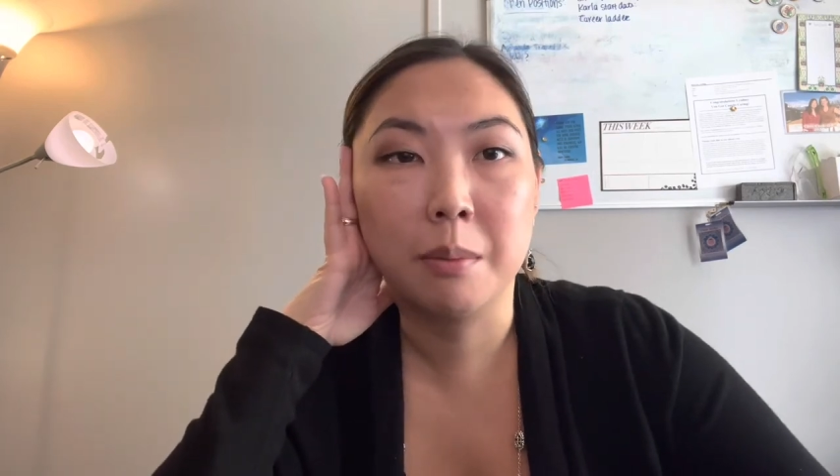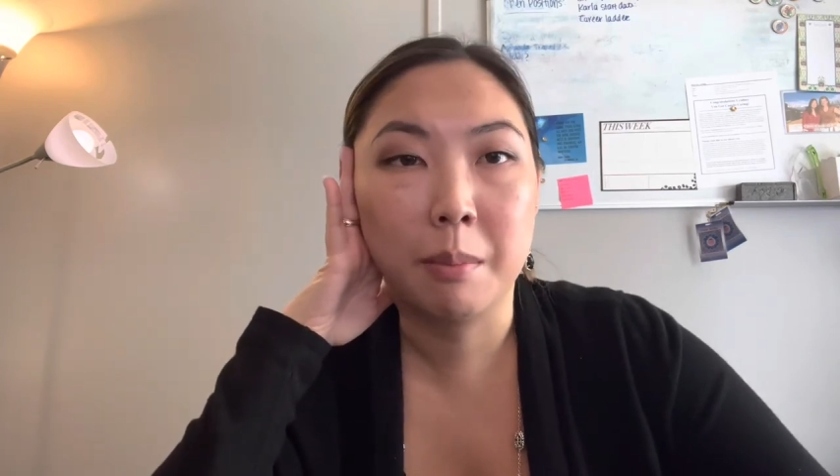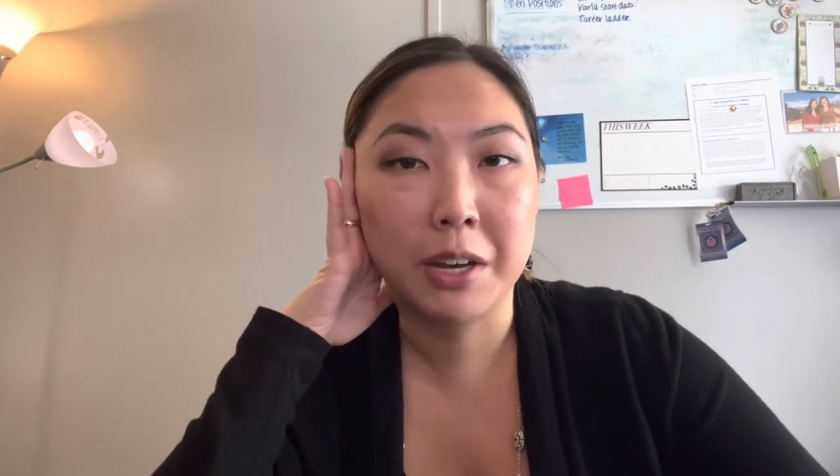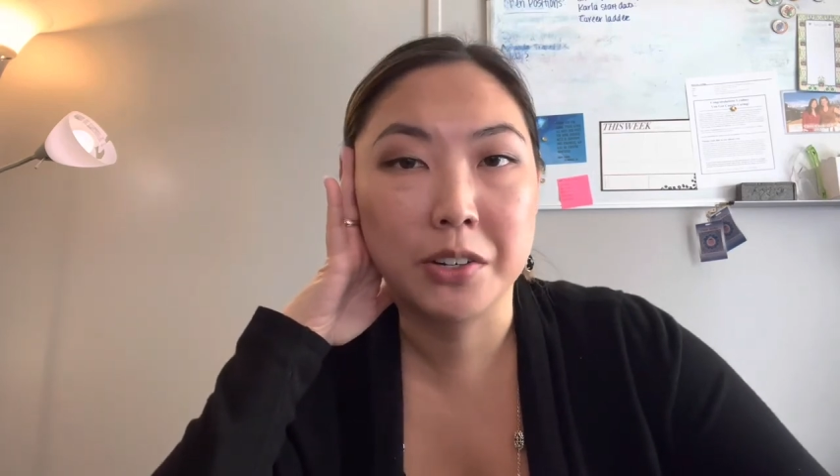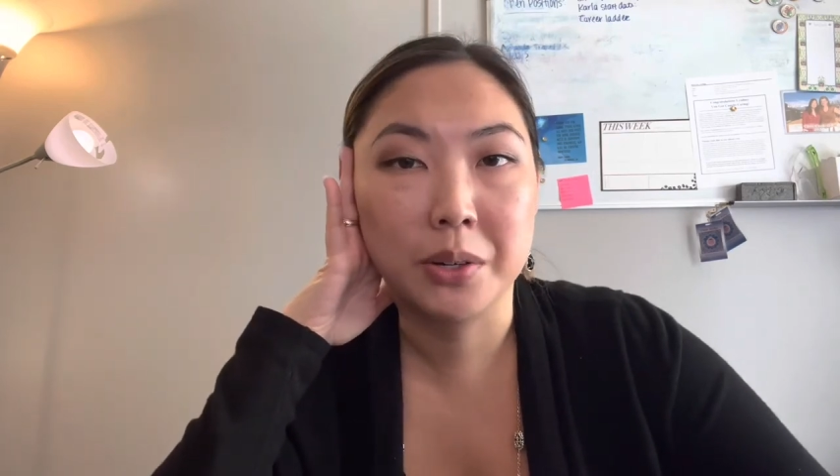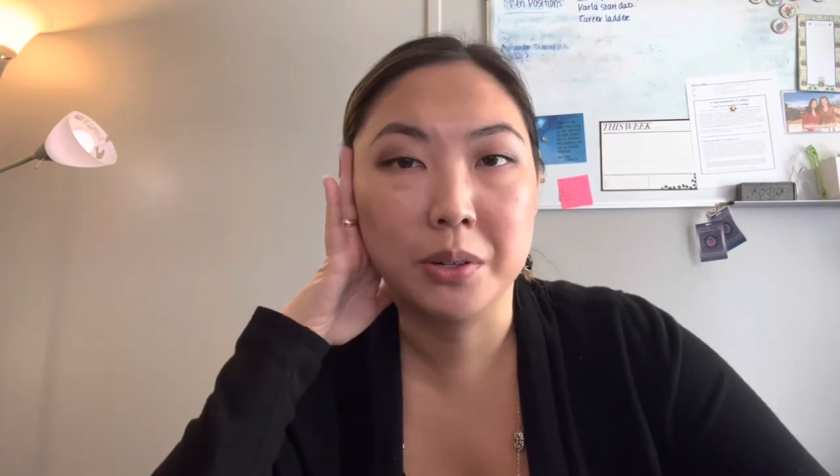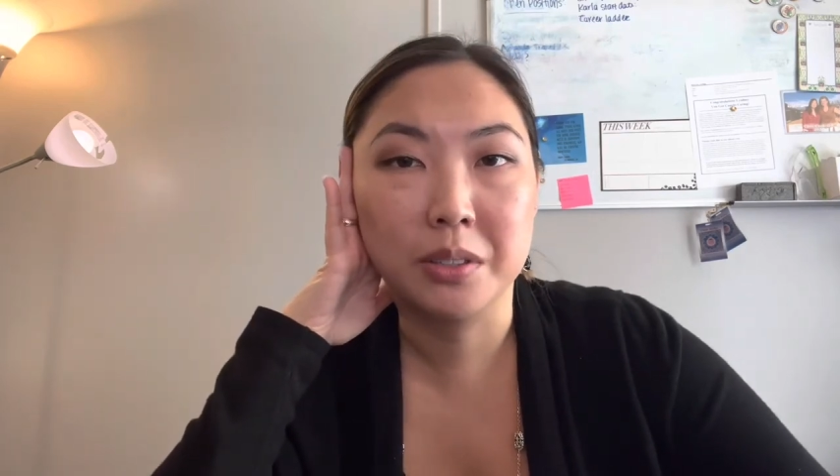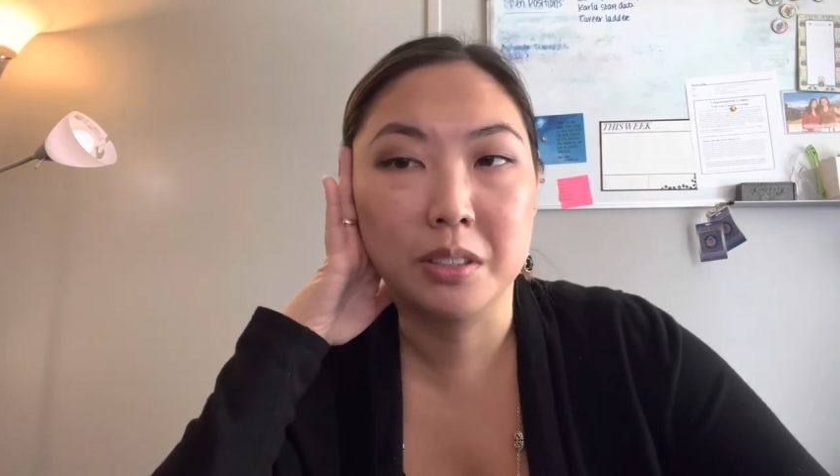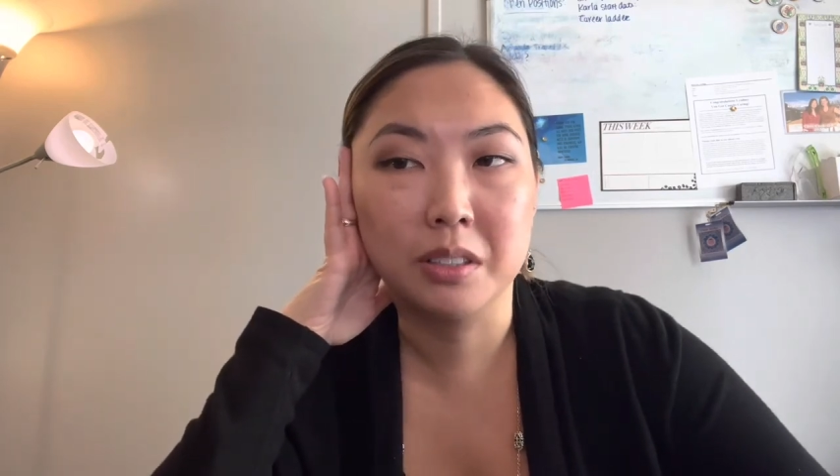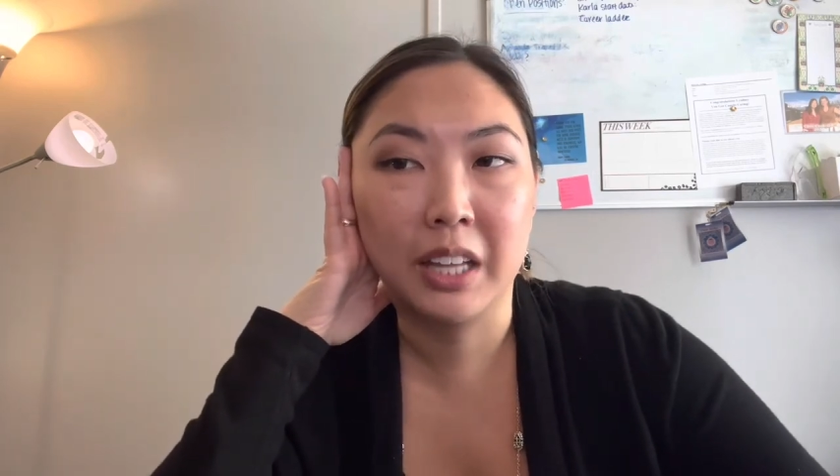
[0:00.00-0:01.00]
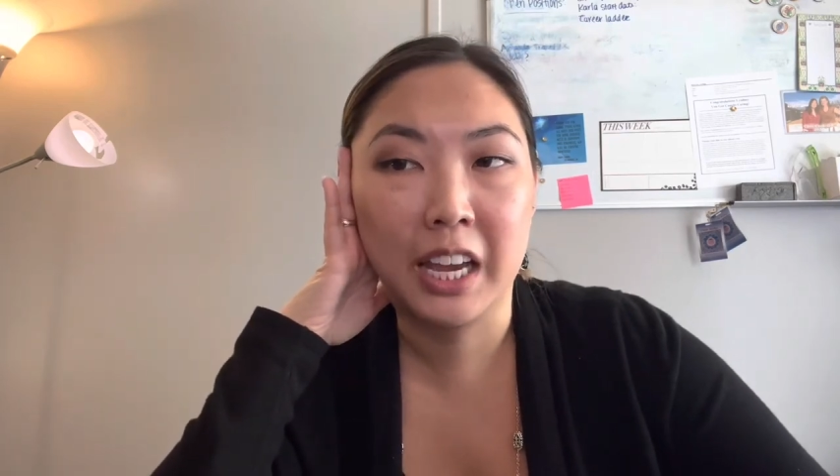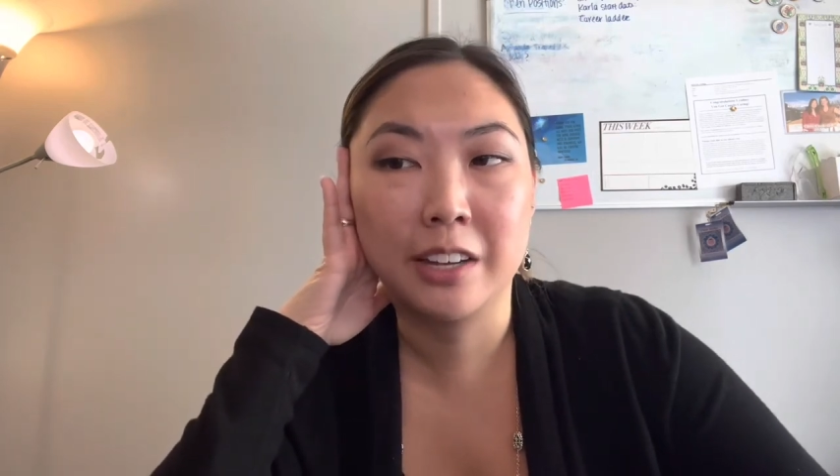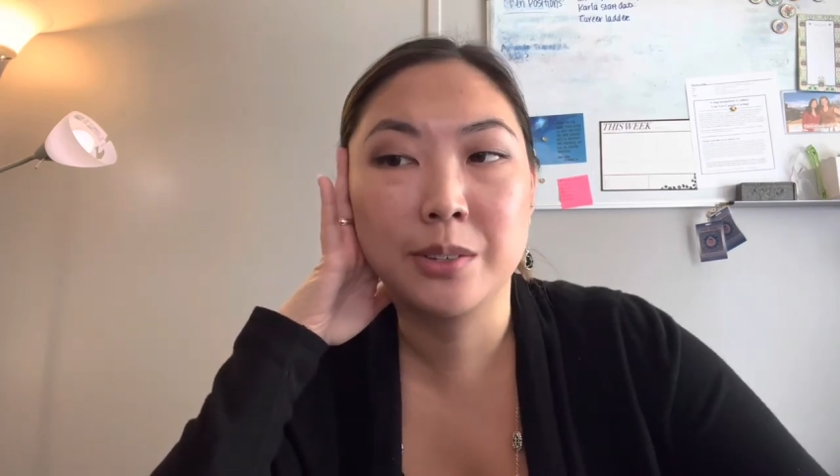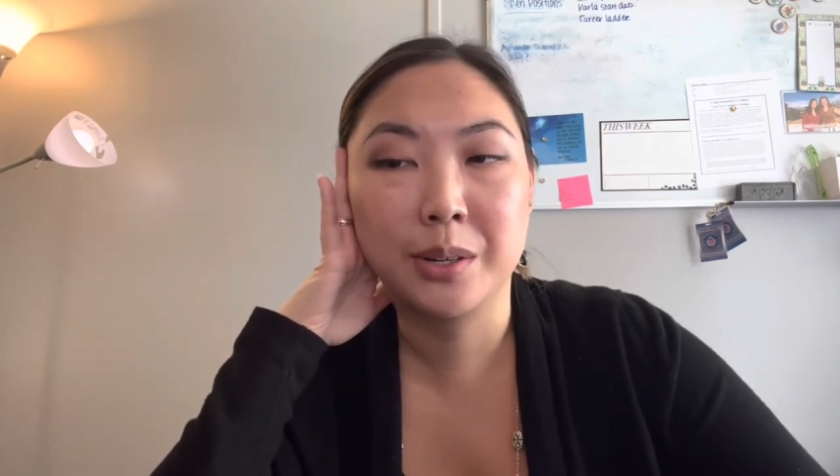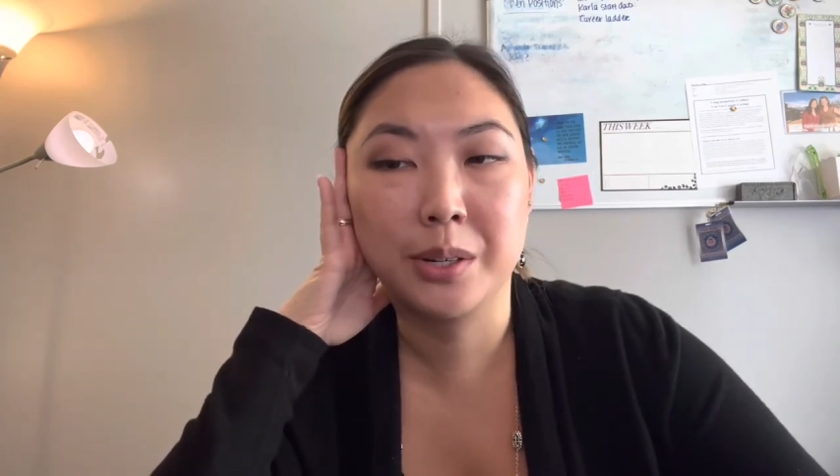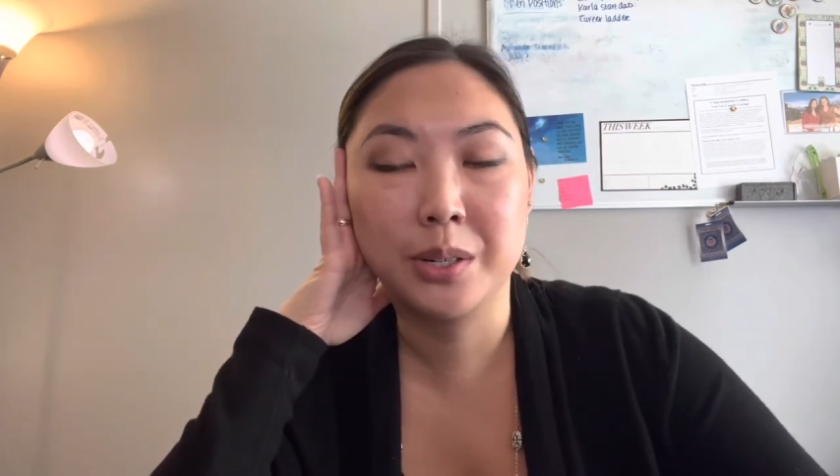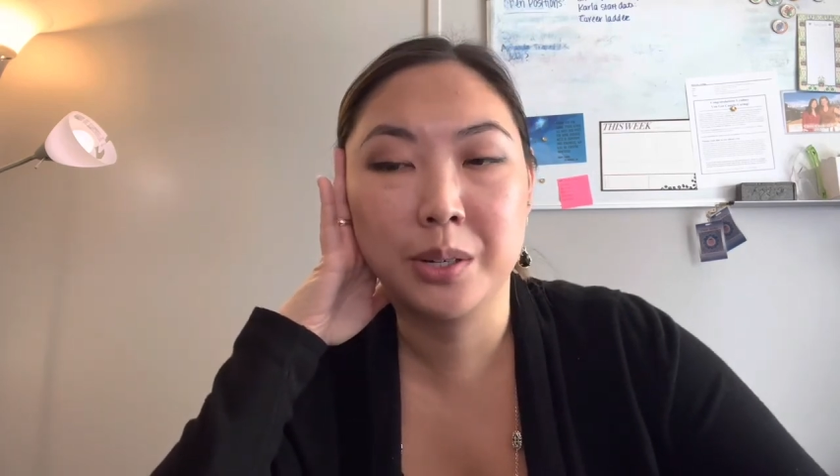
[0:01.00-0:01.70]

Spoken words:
magical answer